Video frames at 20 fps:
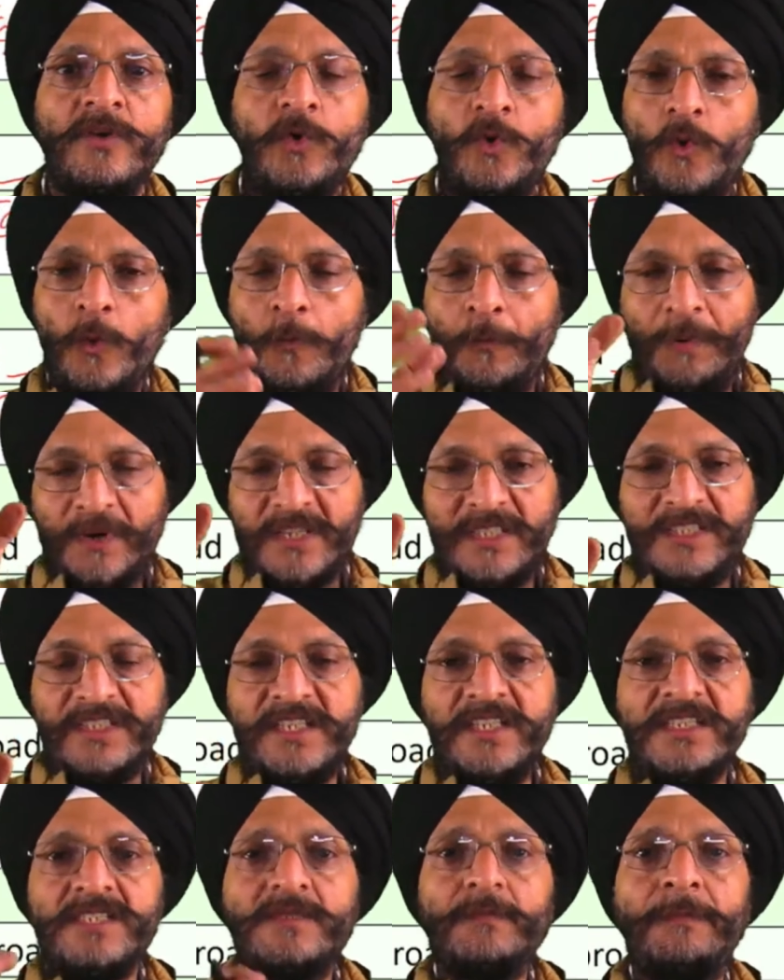to
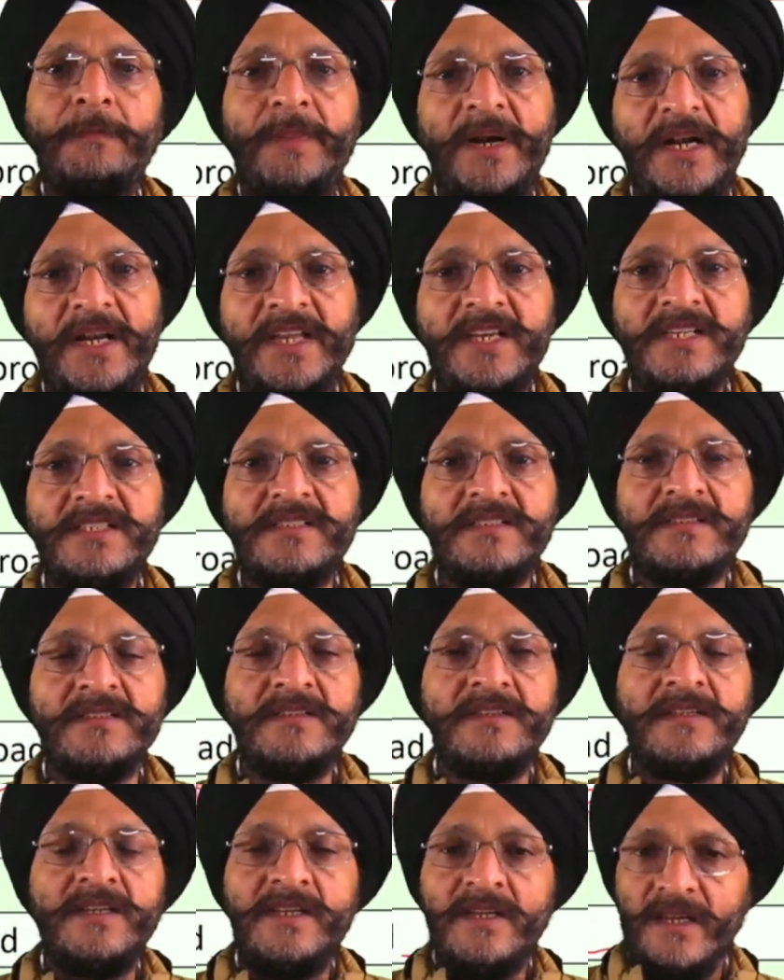purchase buildings,
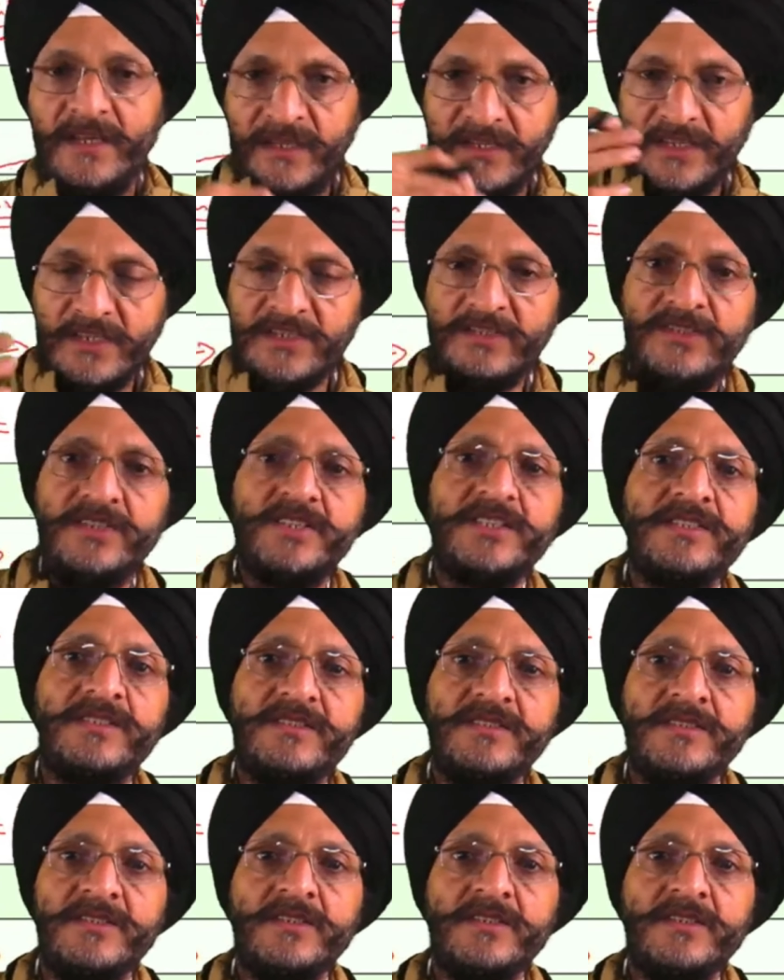industries,